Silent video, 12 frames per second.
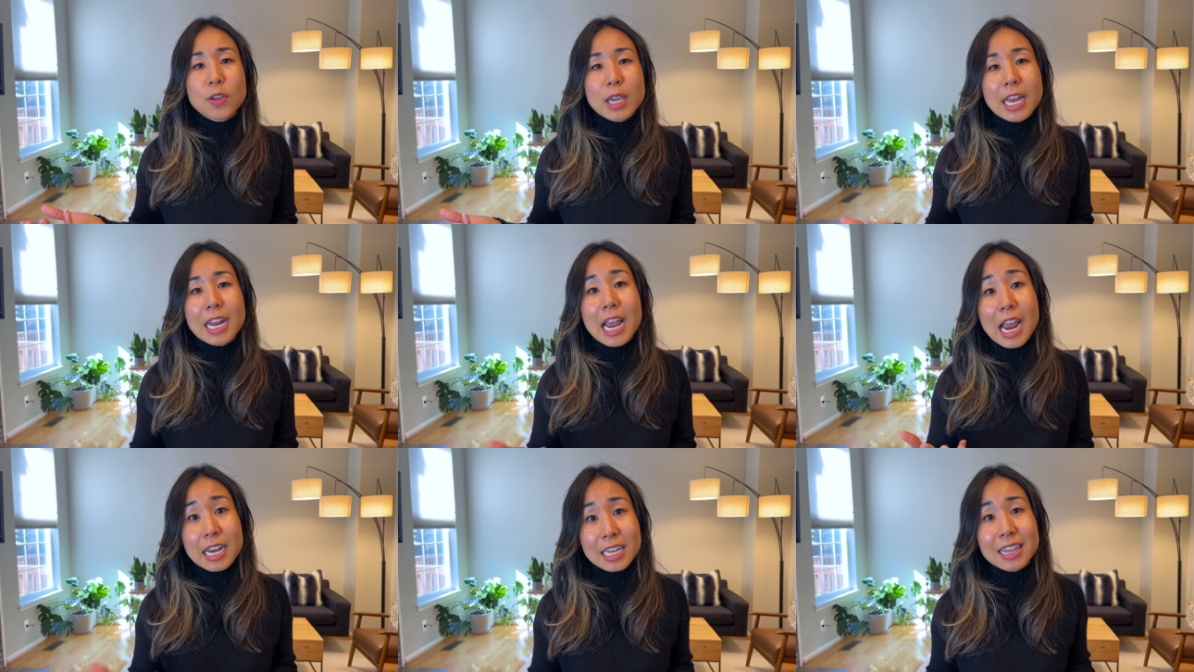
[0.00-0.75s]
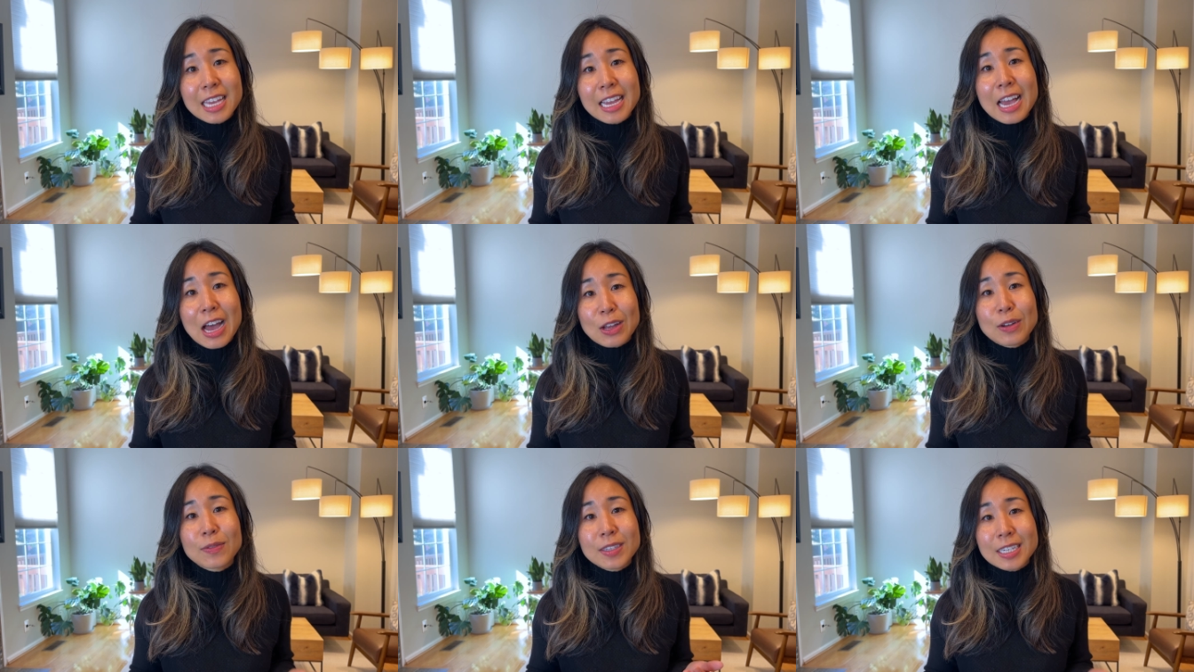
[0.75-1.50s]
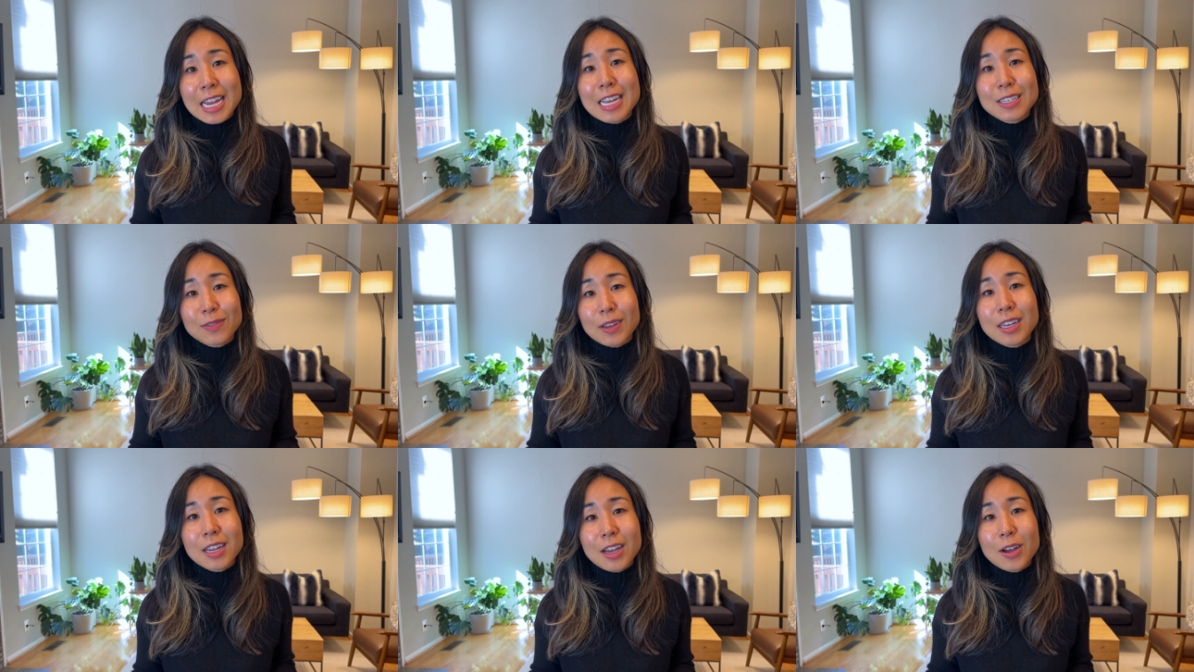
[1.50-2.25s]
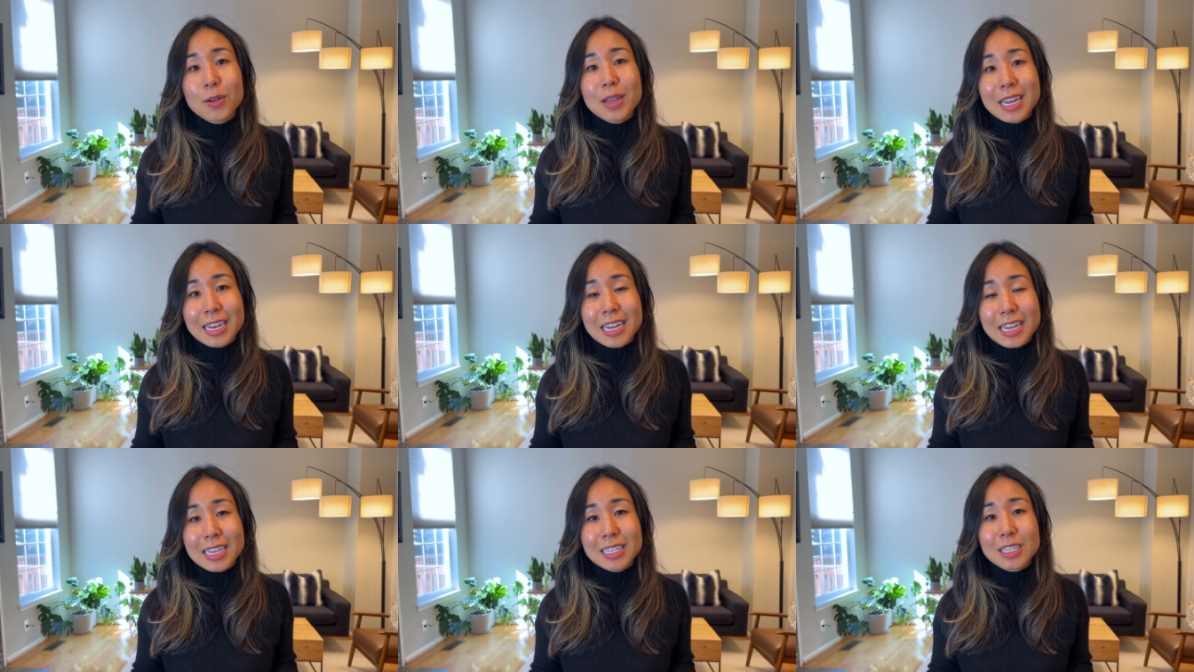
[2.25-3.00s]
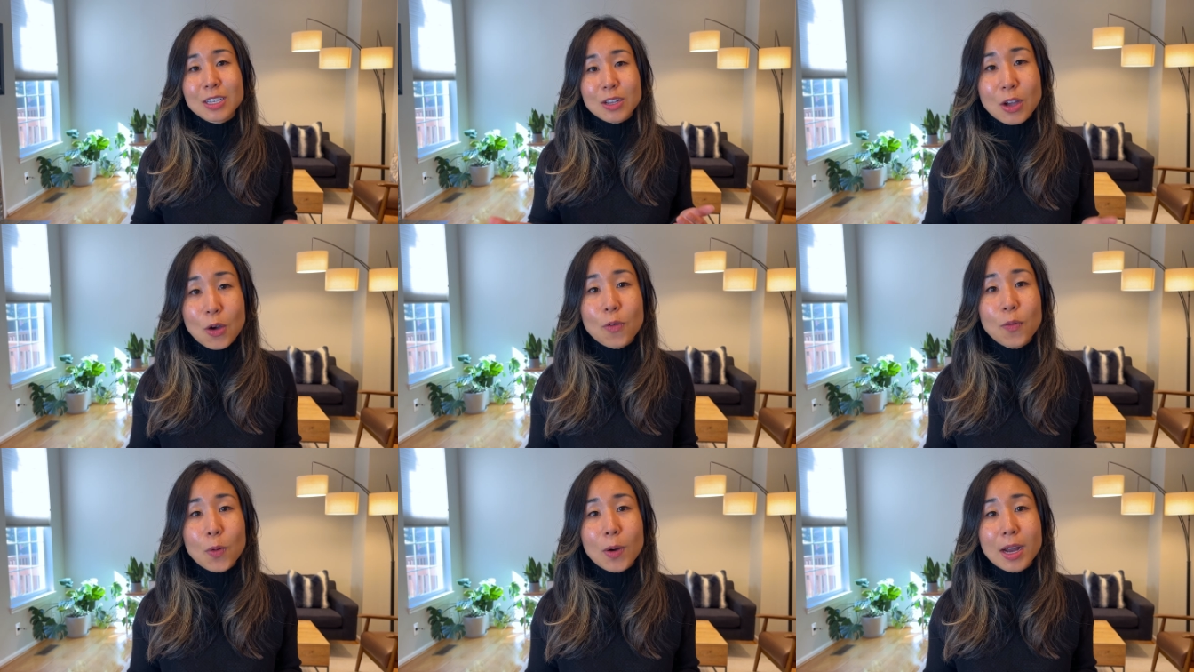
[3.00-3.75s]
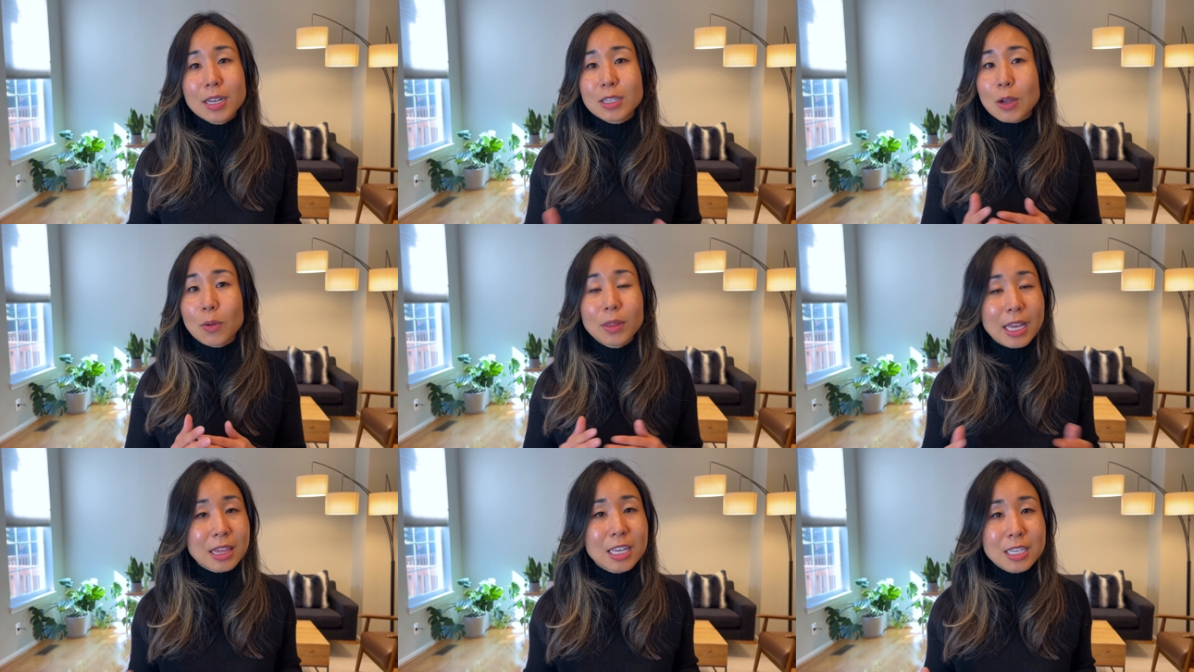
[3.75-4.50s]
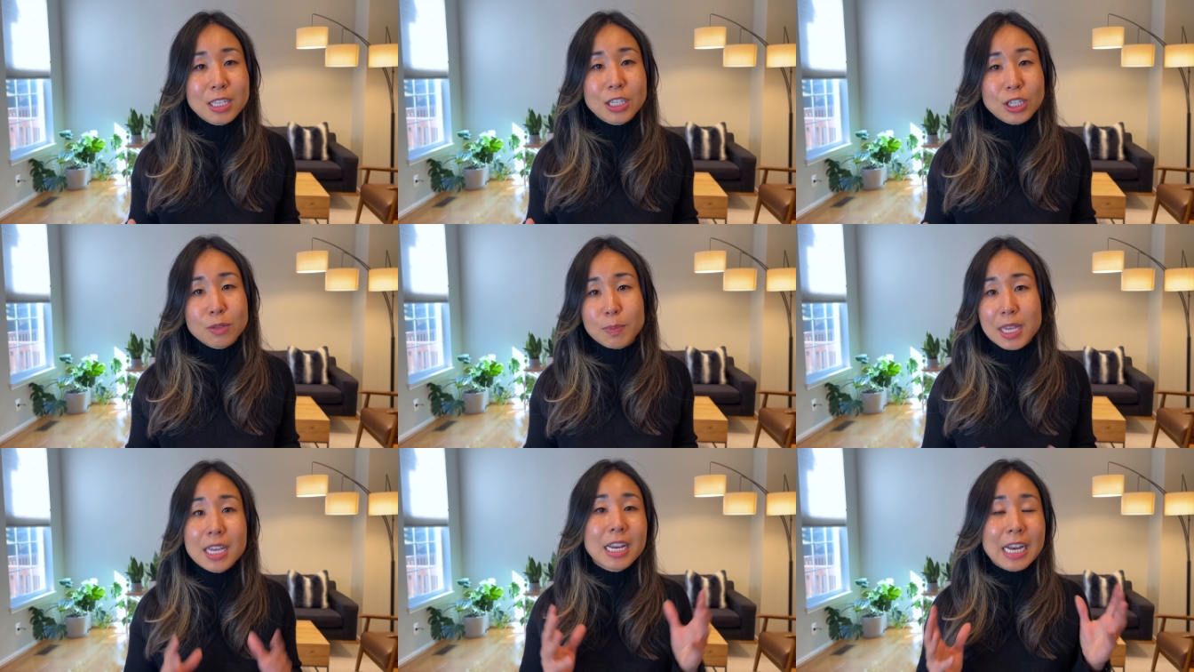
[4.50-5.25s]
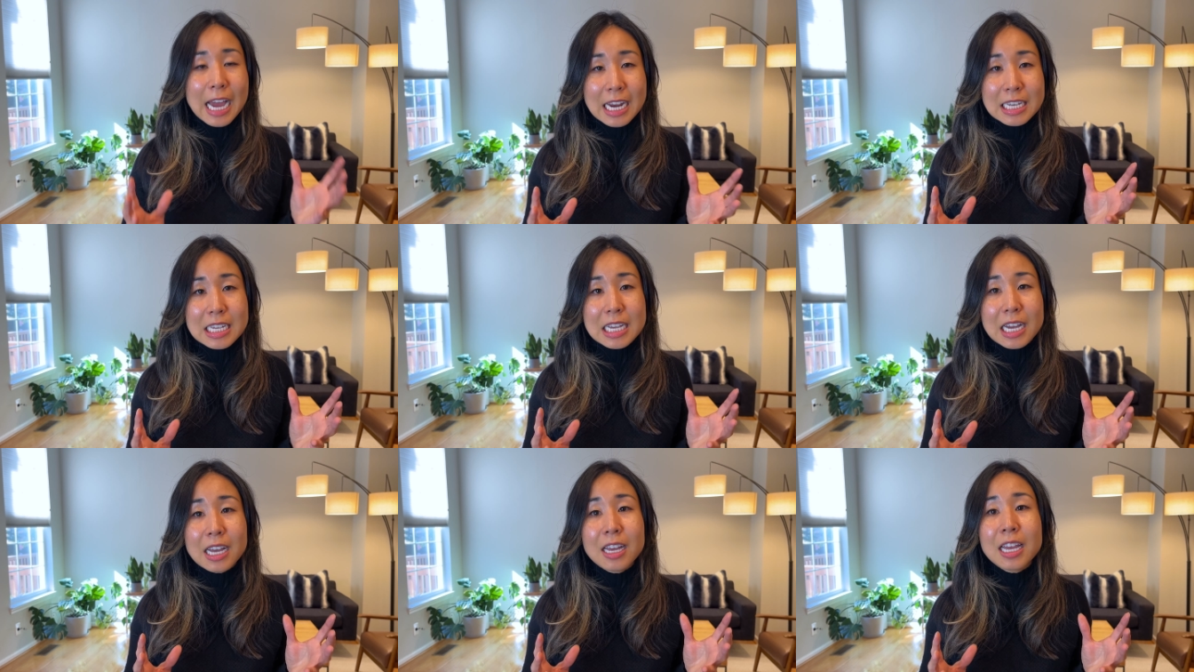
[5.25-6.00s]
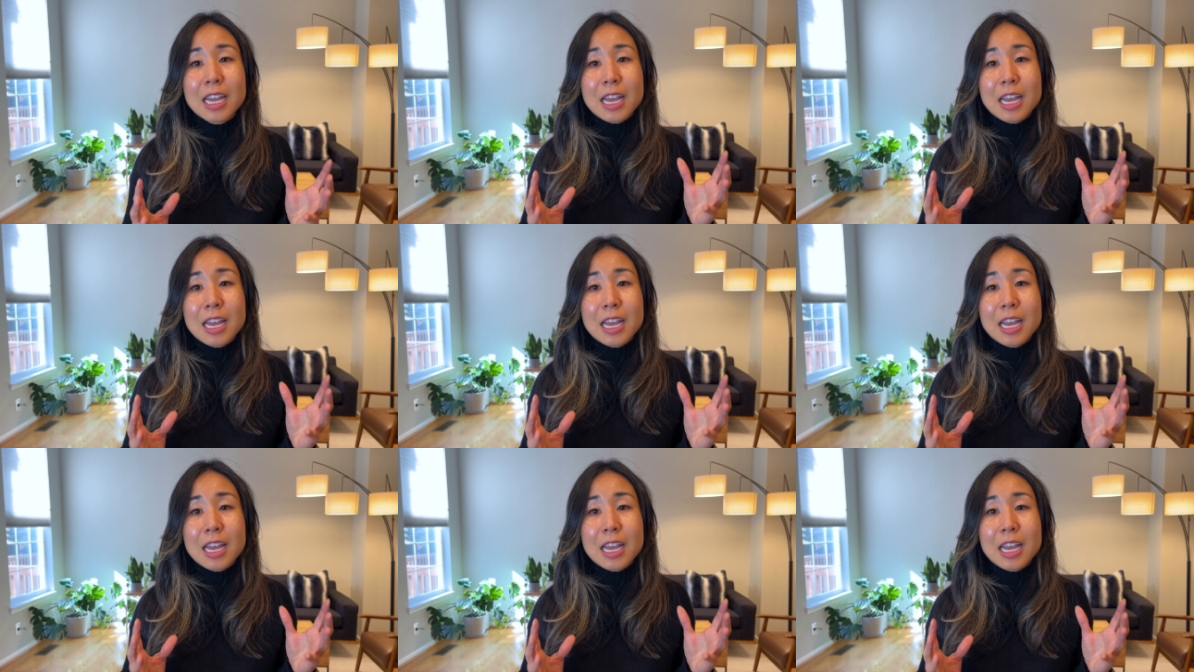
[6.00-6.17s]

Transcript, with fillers: If you get anything out of today's video, it is to go for it. Don't let this just be an idea.